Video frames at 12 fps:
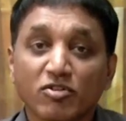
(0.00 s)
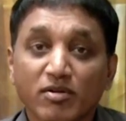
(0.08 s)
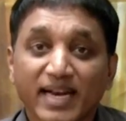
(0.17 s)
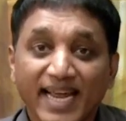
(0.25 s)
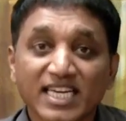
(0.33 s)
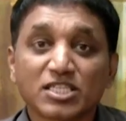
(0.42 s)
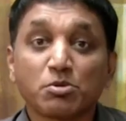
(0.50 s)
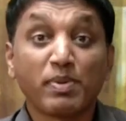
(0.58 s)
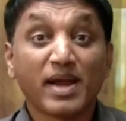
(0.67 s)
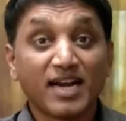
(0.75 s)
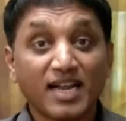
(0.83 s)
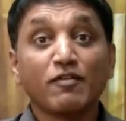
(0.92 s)
to the next
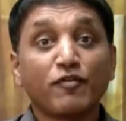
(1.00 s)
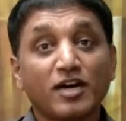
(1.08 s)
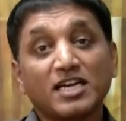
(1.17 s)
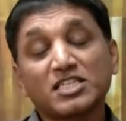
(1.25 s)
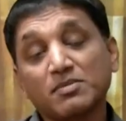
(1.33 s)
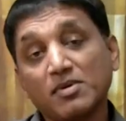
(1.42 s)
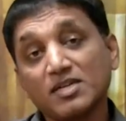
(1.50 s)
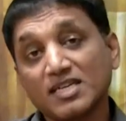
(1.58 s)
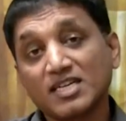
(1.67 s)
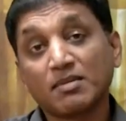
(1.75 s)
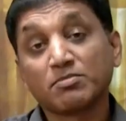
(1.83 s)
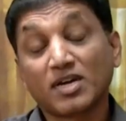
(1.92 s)
big deal for customers
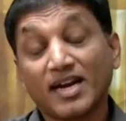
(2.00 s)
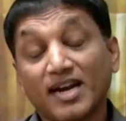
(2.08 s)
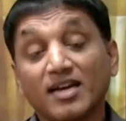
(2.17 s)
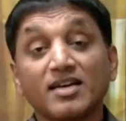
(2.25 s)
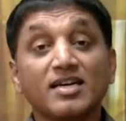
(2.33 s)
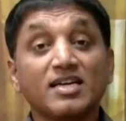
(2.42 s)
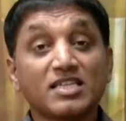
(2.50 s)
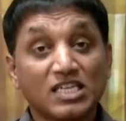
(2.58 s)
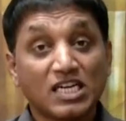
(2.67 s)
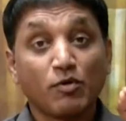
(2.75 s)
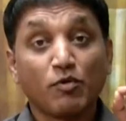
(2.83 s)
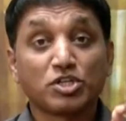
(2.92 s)
in terms of creating
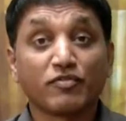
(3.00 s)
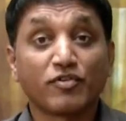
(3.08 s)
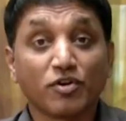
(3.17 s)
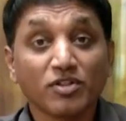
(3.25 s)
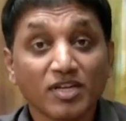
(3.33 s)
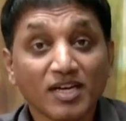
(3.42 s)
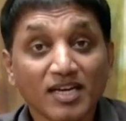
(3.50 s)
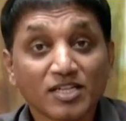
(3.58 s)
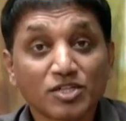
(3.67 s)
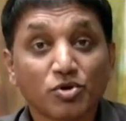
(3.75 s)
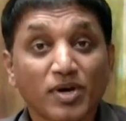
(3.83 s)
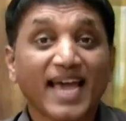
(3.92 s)
single version of truth.
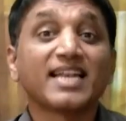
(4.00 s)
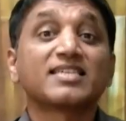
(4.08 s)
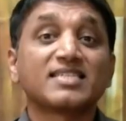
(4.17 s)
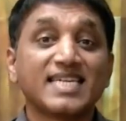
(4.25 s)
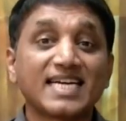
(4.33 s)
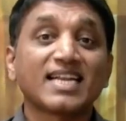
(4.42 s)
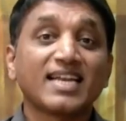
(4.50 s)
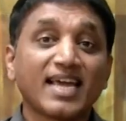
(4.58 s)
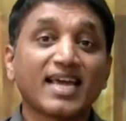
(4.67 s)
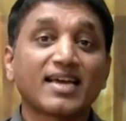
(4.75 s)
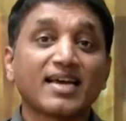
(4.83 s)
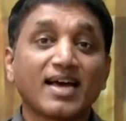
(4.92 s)
So hence, data
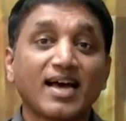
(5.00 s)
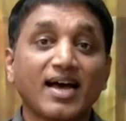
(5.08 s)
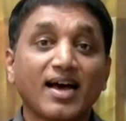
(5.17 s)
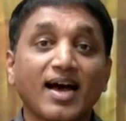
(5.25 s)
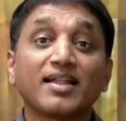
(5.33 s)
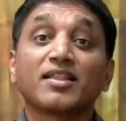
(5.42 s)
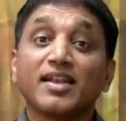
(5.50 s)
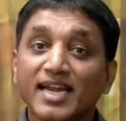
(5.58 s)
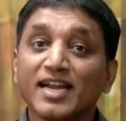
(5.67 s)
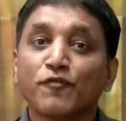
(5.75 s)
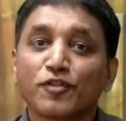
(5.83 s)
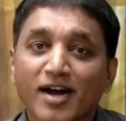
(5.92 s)
lake and the
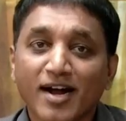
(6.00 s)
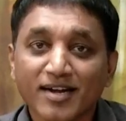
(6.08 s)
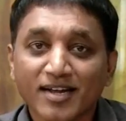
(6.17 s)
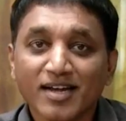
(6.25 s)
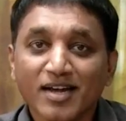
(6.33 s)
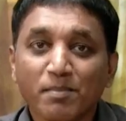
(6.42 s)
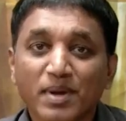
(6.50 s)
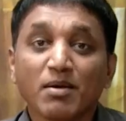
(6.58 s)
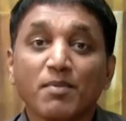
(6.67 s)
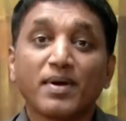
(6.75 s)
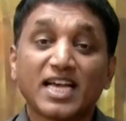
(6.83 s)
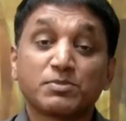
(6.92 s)
need for that
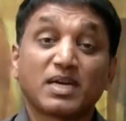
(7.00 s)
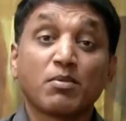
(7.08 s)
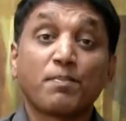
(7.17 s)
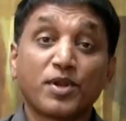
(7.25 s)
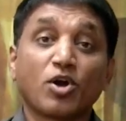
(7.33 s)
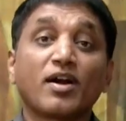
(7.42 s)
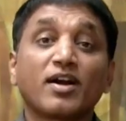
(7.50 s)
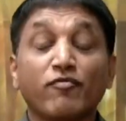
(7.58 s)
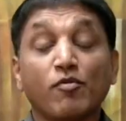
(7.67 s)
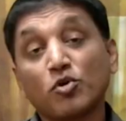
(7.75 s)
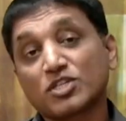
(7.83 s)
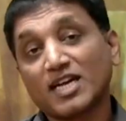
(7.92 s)
has become a priority
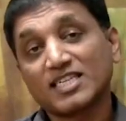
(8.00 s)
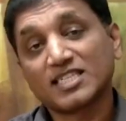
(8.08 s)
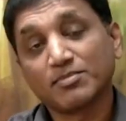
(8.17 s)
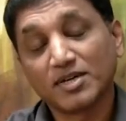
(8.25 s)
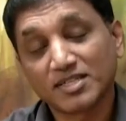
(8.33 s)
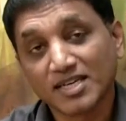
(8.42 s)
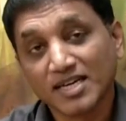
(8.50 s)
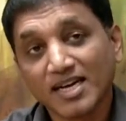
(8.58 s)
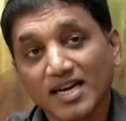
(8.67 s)
for most customers.